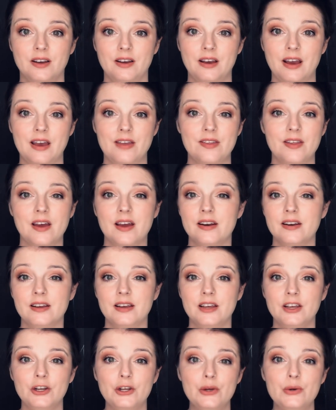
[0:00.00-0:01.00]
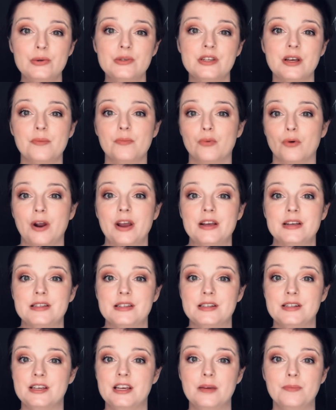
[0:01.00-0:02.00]
and then he'd use a
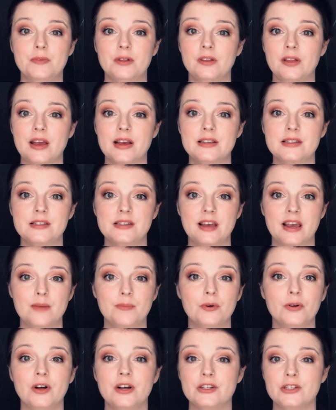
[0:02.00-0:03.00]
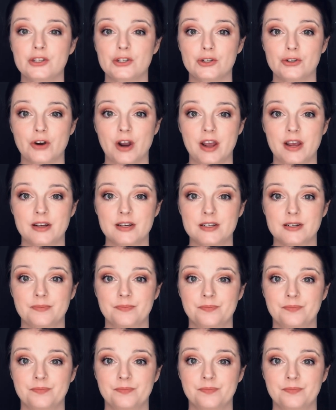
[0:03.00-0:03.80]
brace to keep the legs stable and straight.